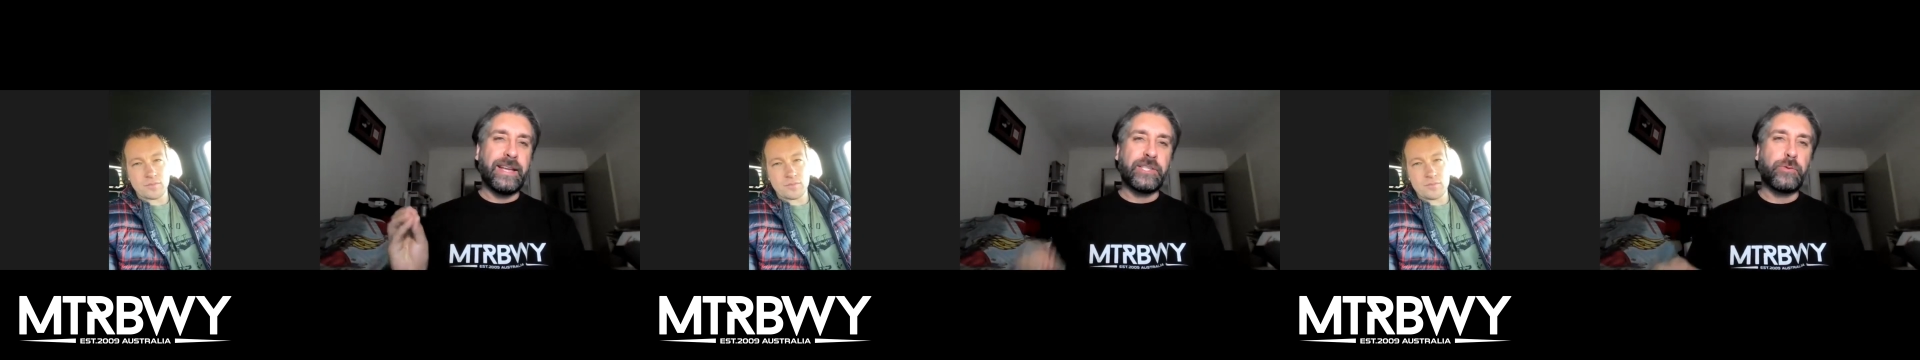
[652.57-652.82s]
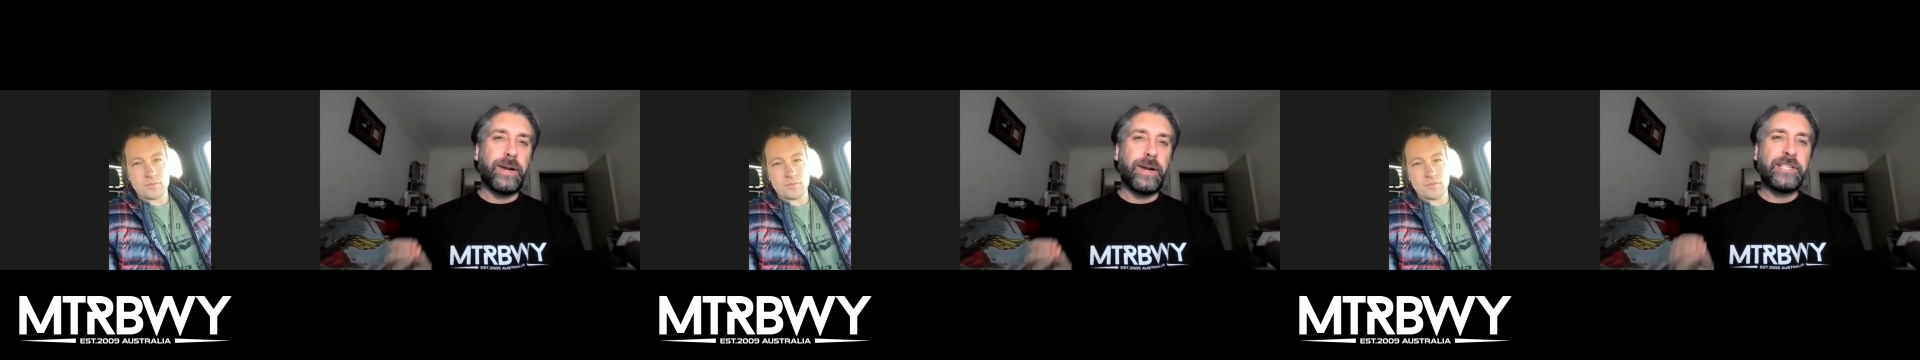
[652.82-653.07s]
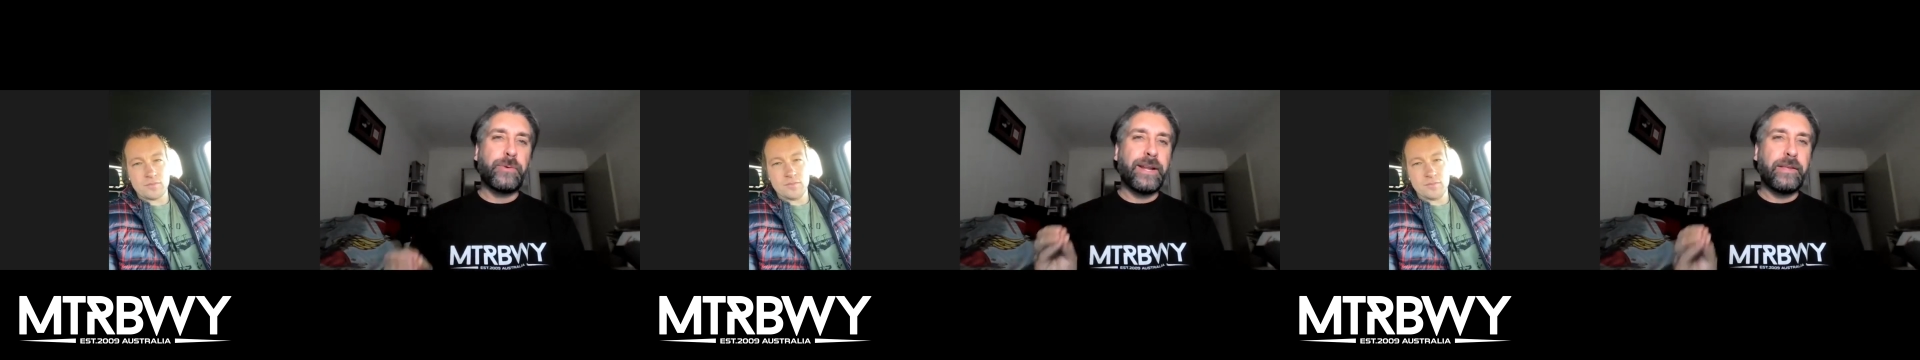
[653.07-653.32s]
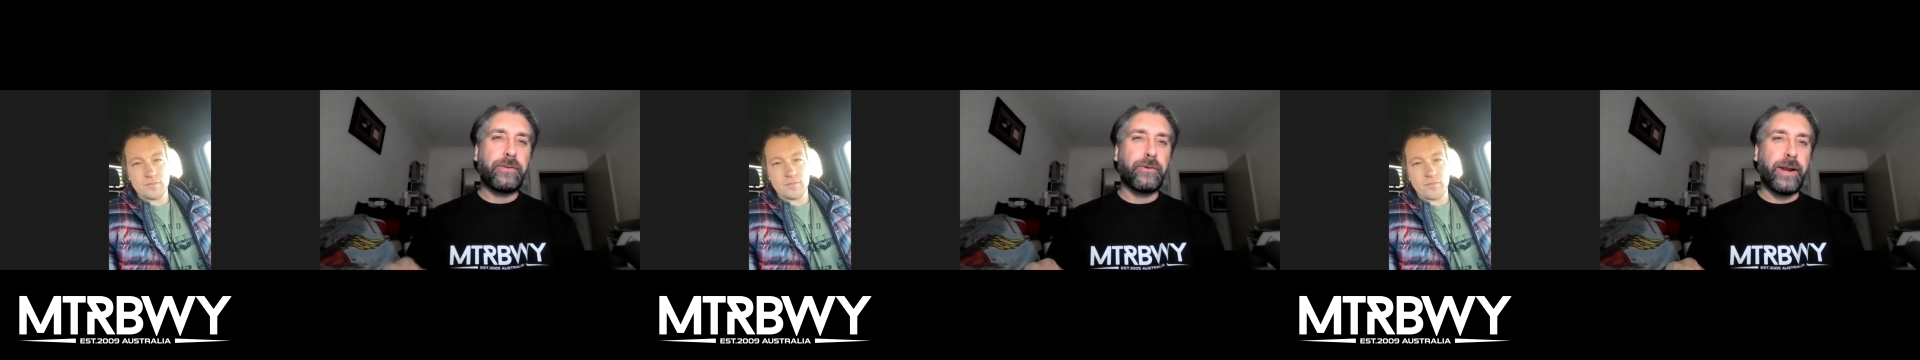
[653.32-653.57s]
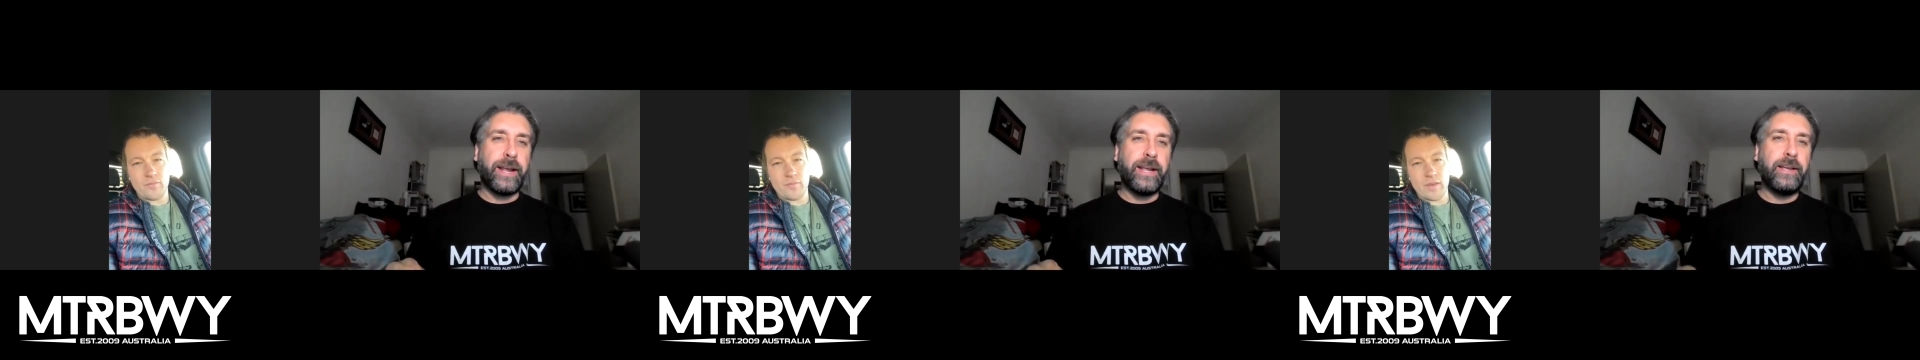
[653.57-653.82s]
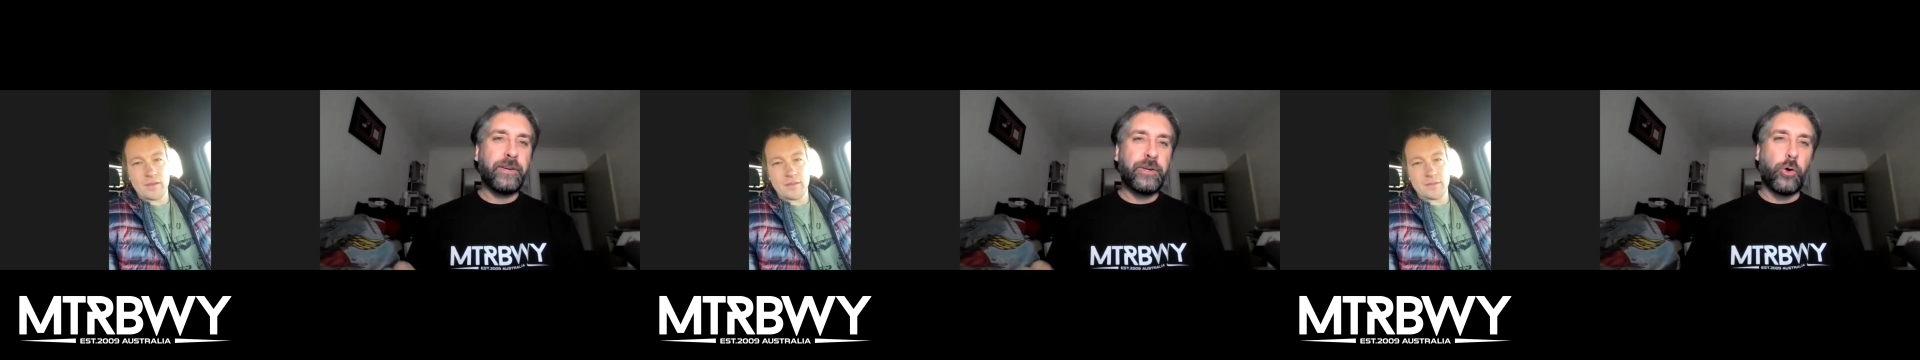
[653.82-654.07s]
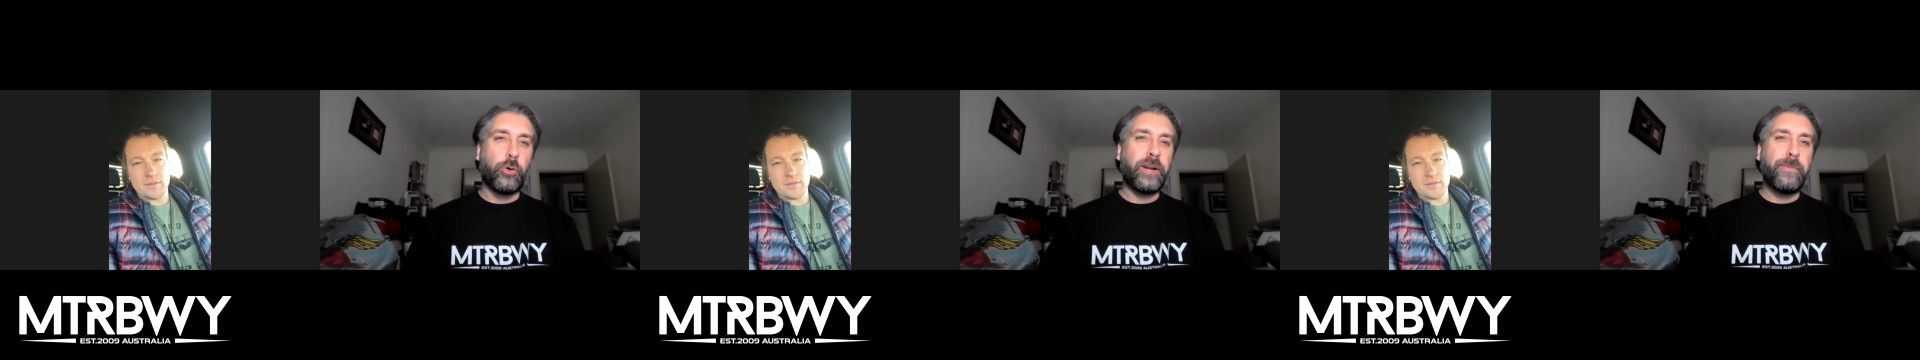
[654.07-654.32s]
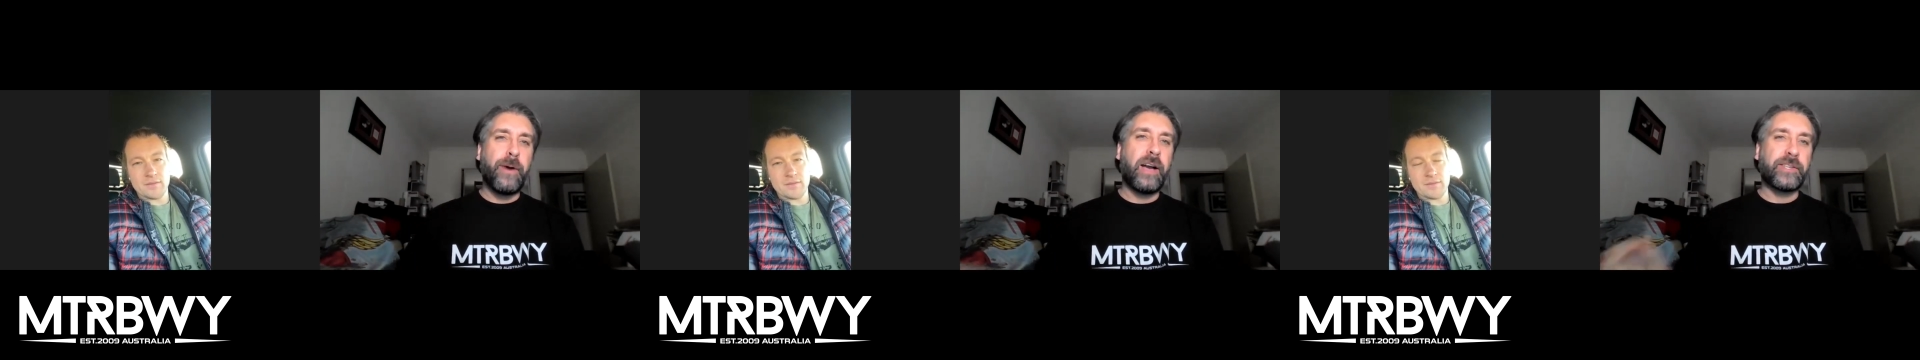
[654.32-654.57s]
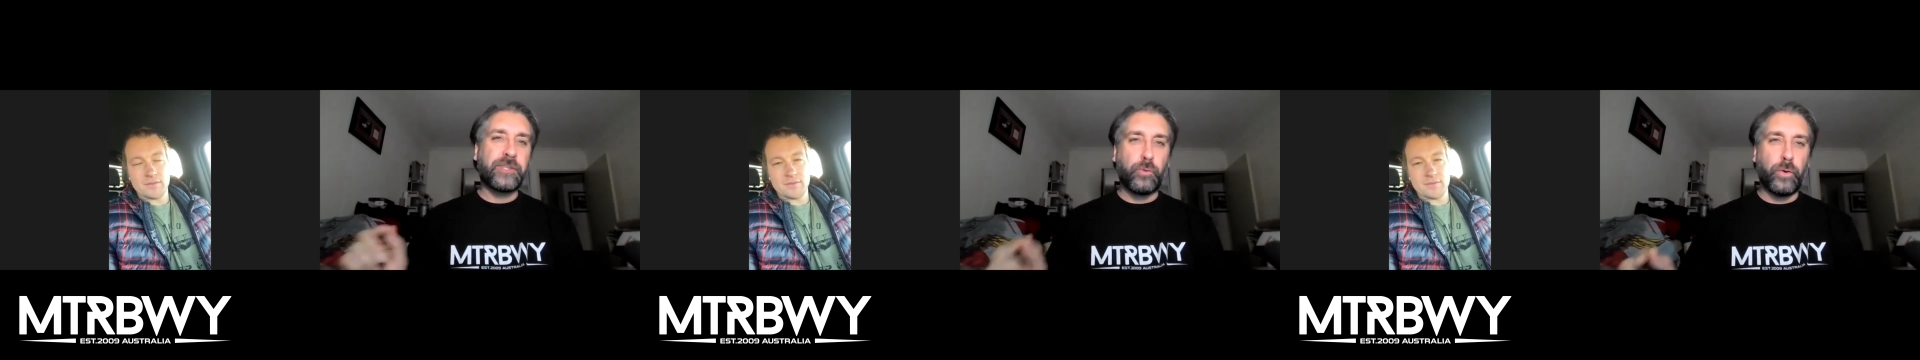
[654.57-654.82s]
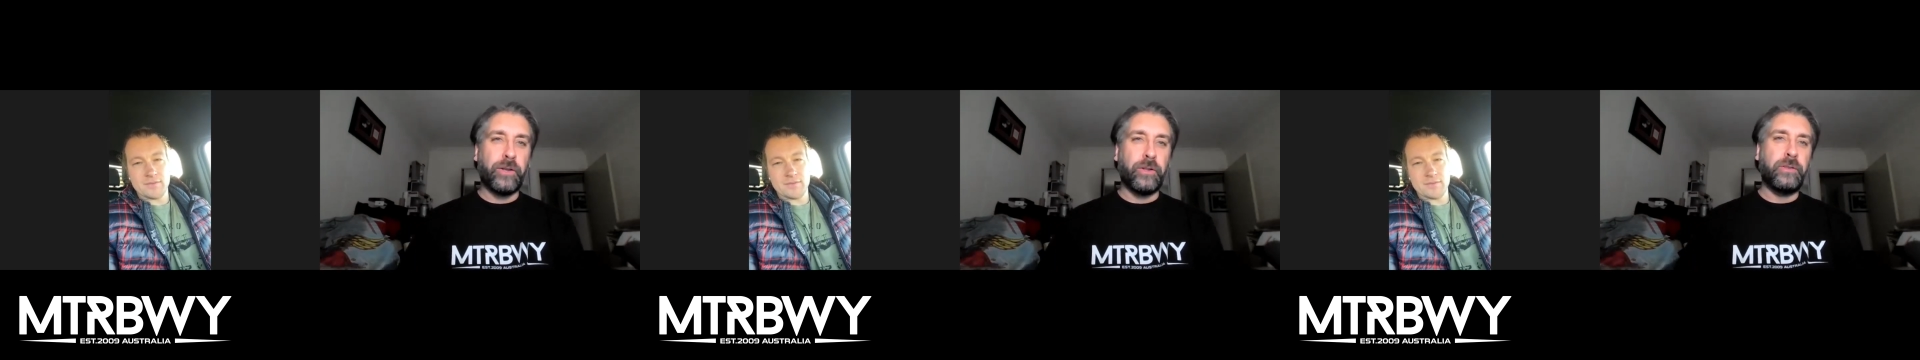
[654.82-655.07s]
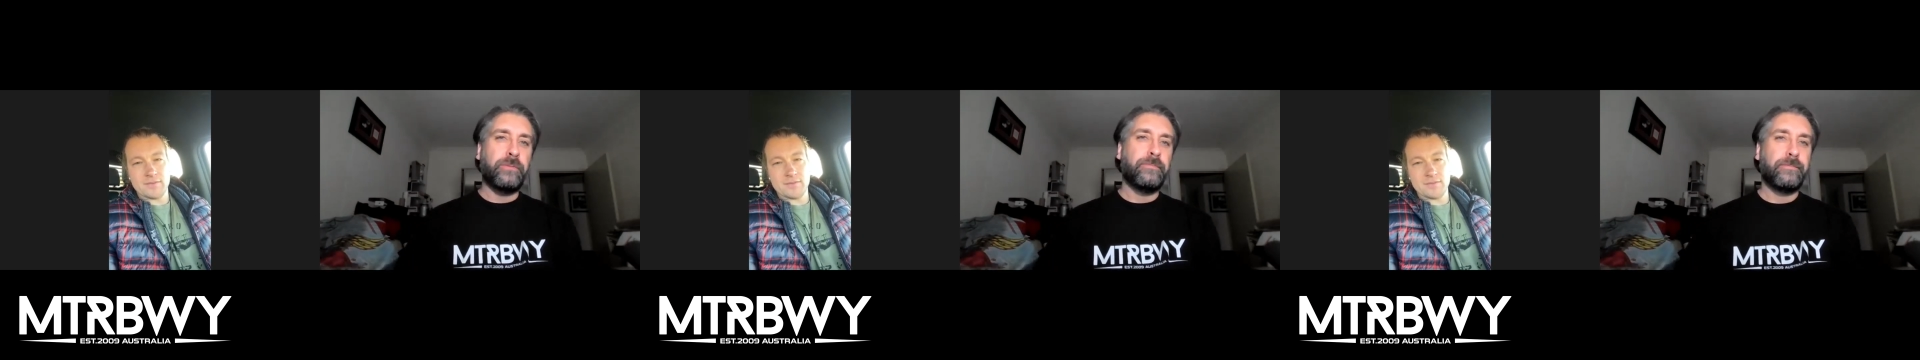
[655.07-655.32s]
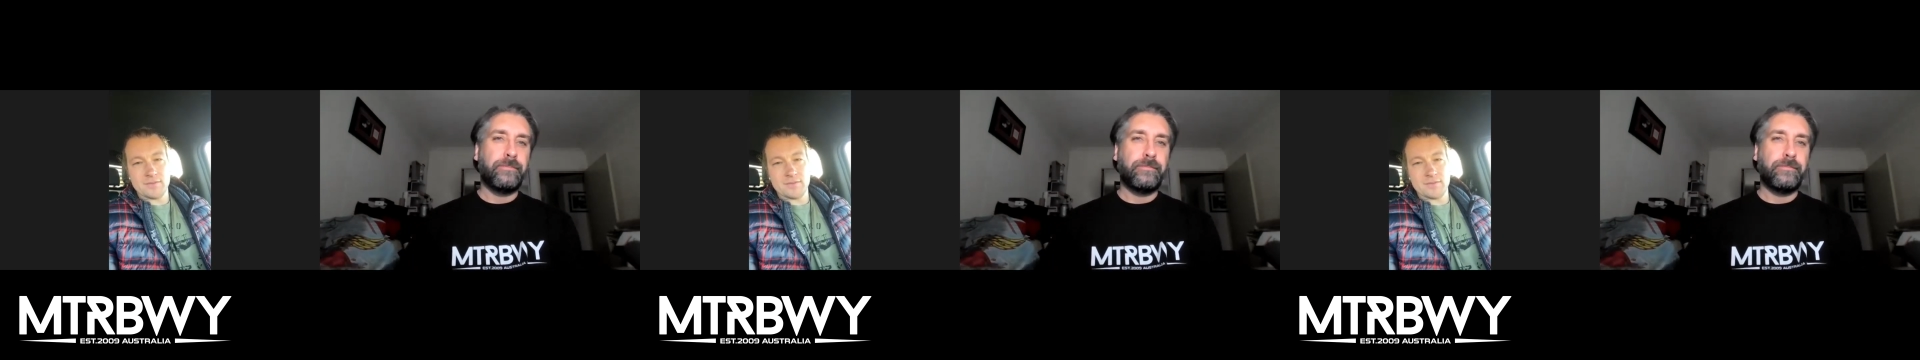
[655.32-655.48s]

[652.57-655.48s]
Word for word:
Speaker 1: In 2023, Cory Marks will.